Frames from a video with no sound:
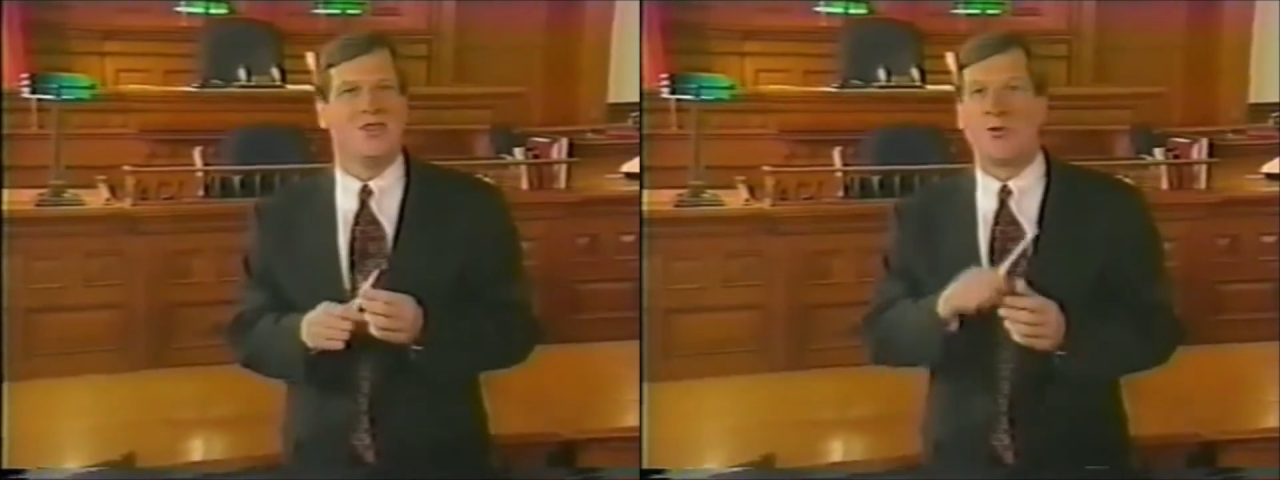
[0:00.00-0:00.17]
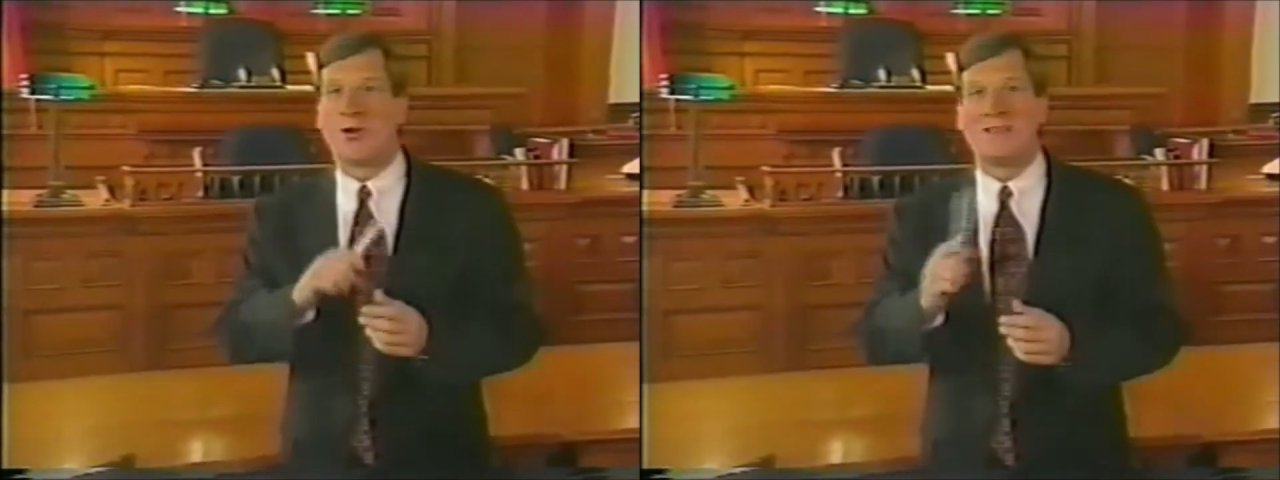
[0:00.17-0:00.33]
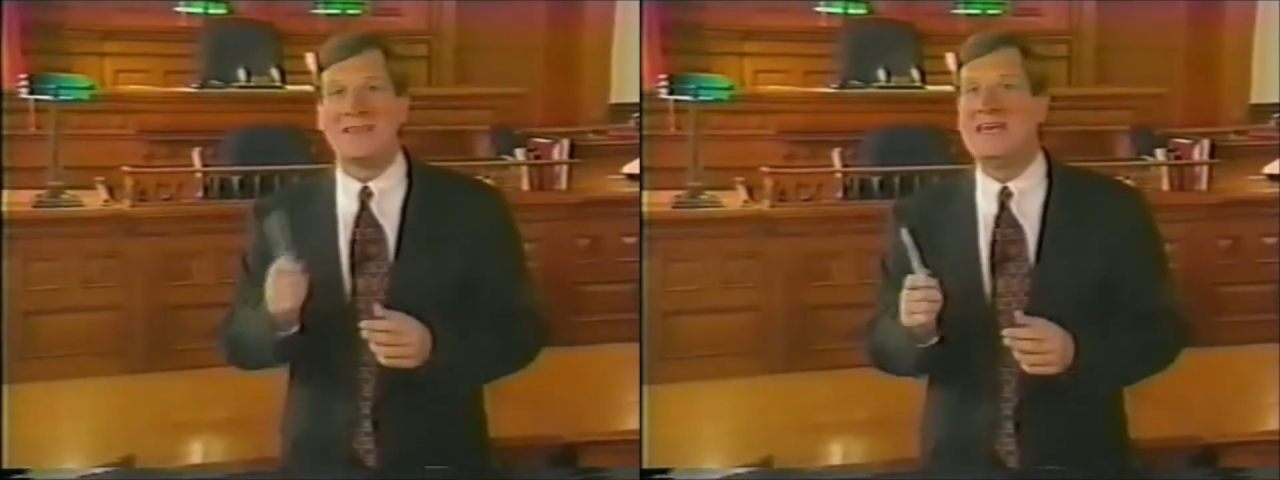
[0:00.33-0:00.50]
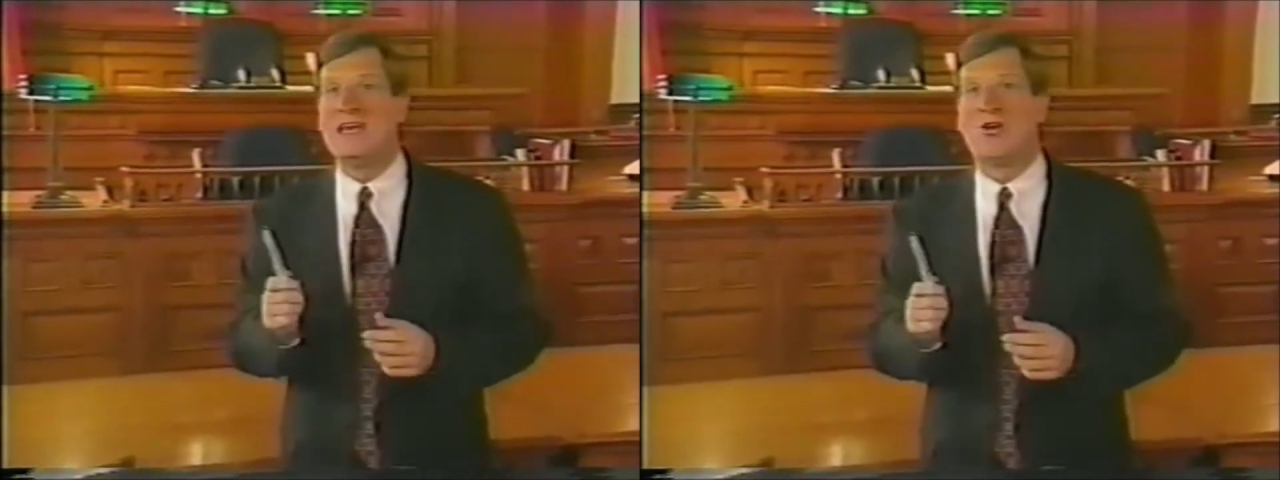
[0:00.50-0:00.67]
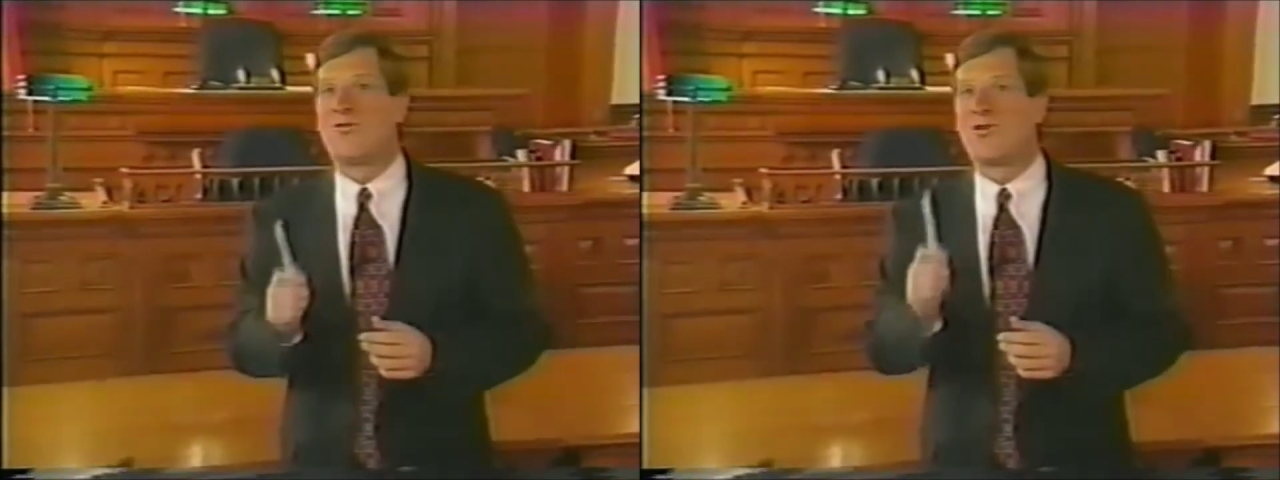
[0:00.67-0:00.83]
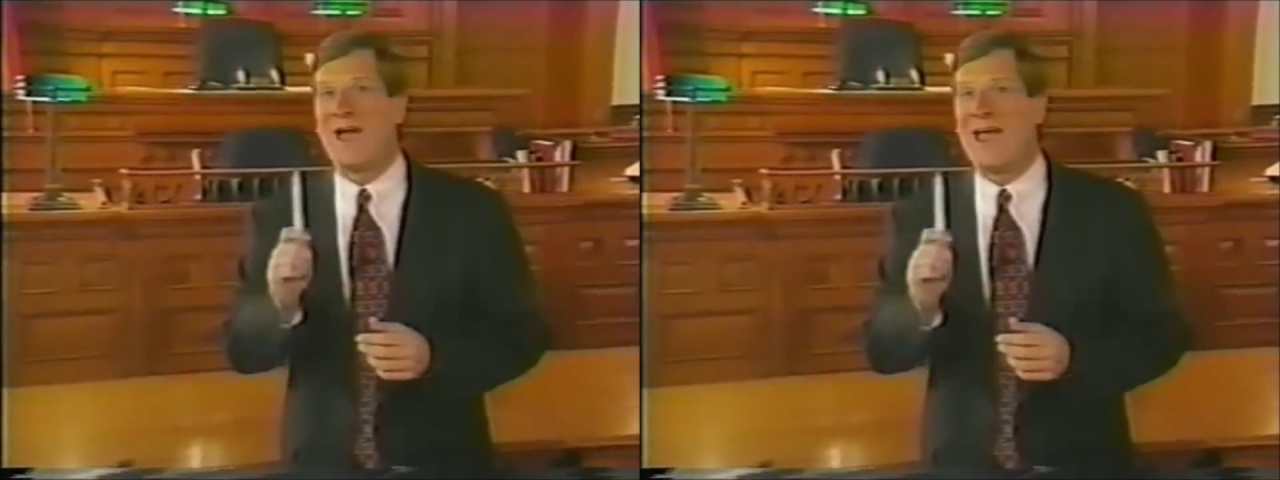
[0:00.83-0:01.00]
They're
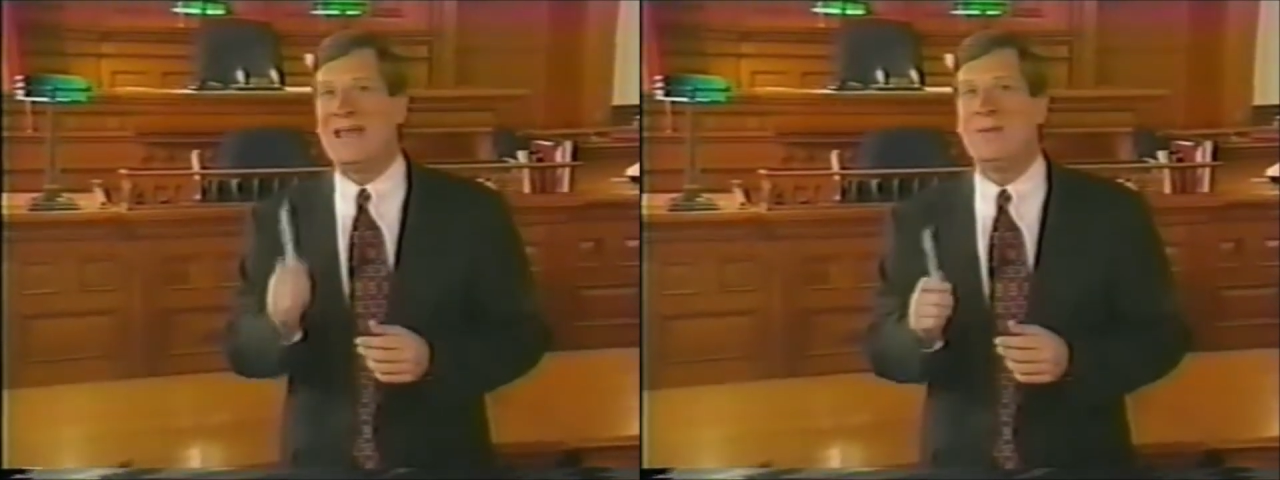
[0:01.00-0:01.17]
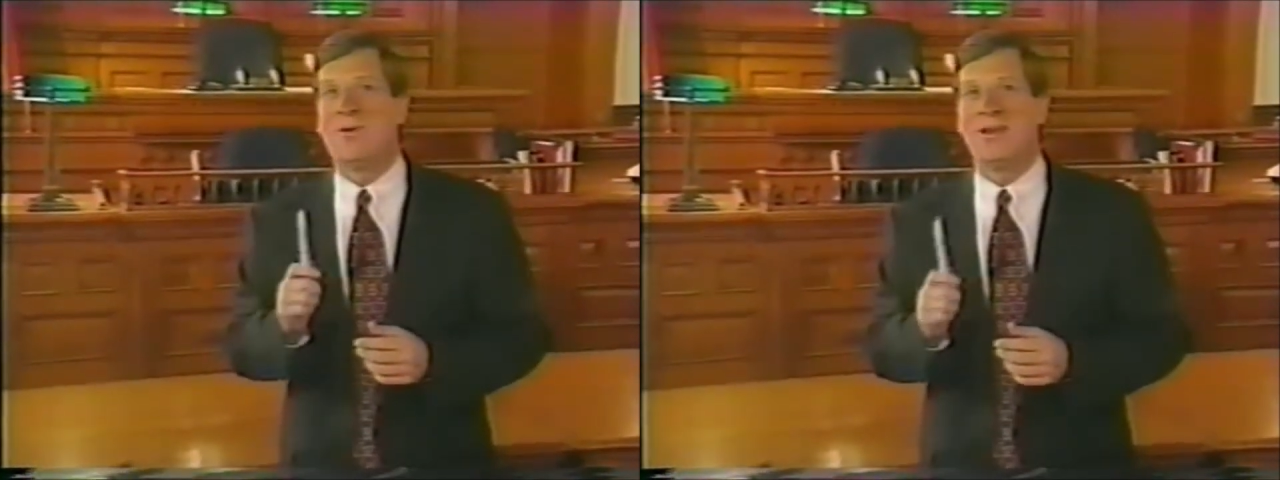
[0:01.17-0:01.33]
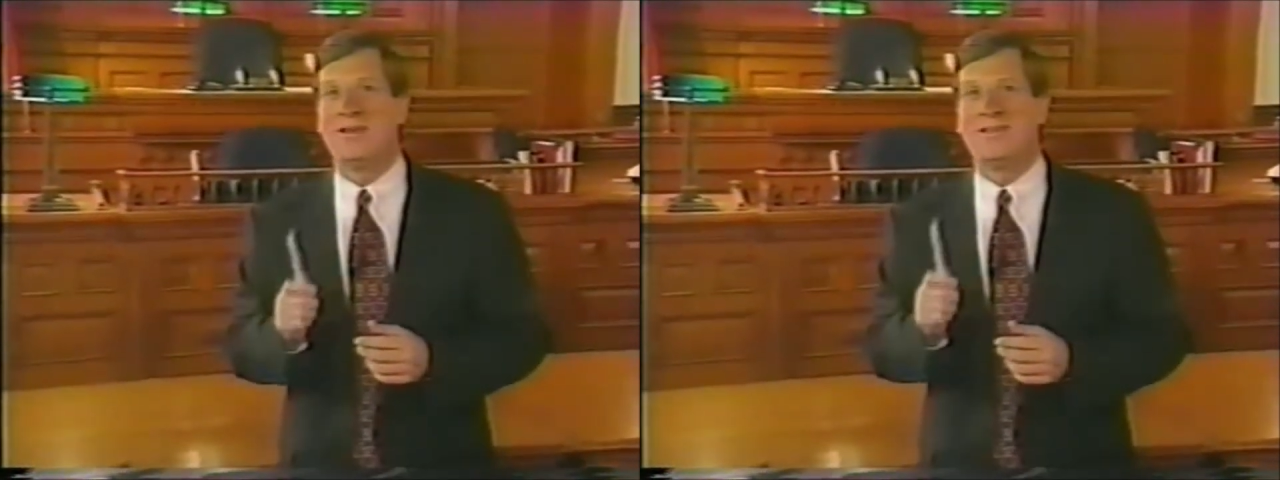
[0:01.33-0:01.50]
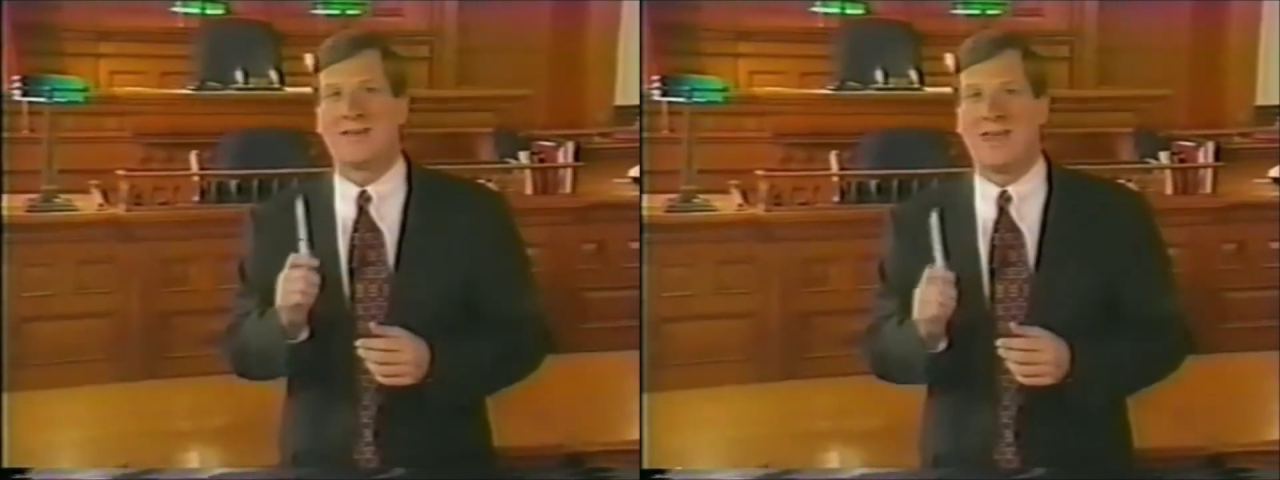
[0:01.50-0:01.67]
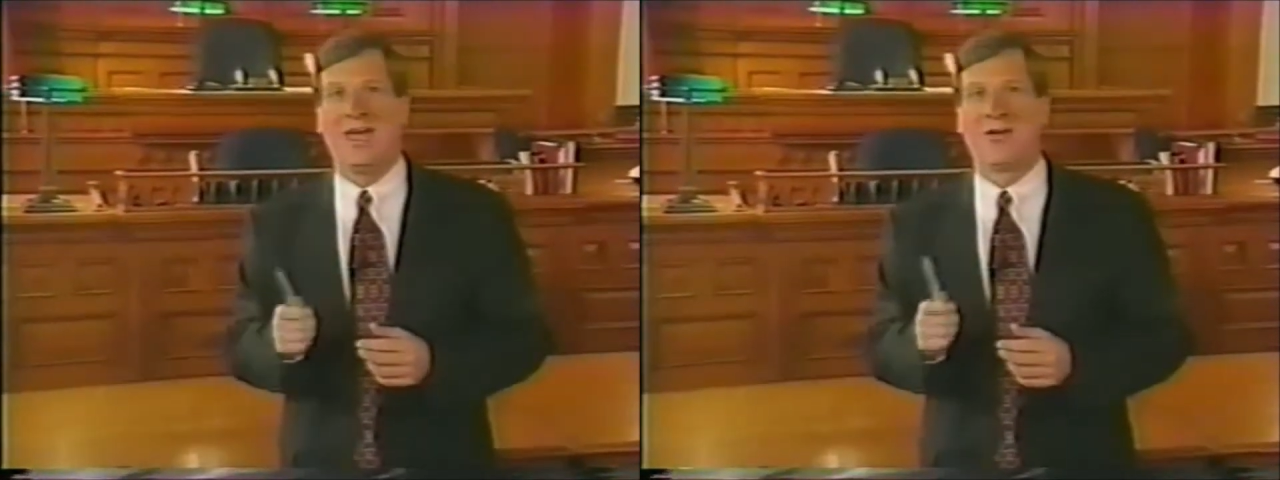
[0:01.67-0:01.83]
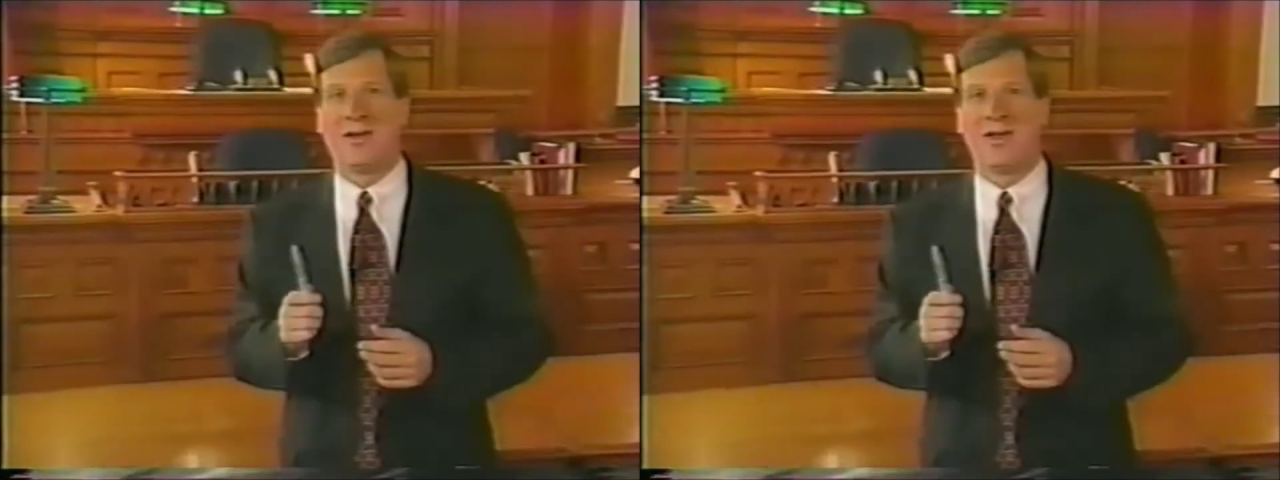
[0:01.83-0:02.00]
illegal for anybody to
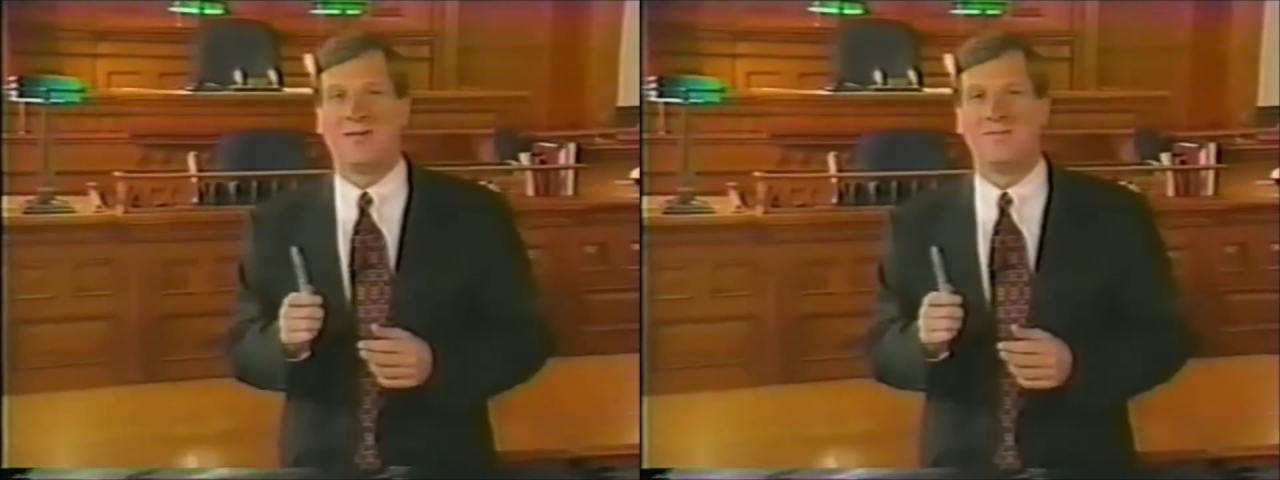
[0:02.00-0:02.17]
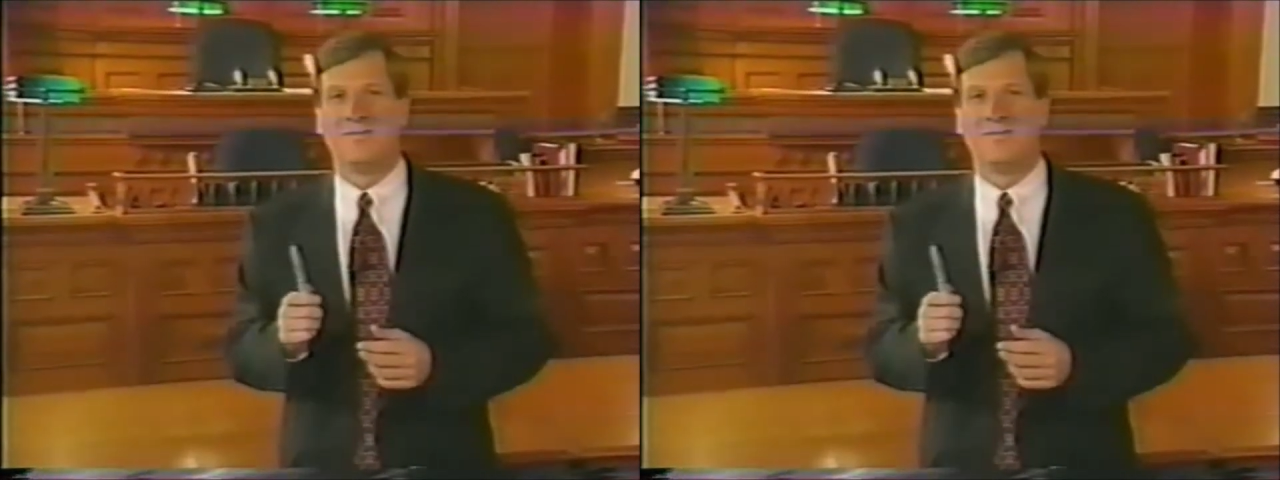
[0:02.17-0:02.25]
carry.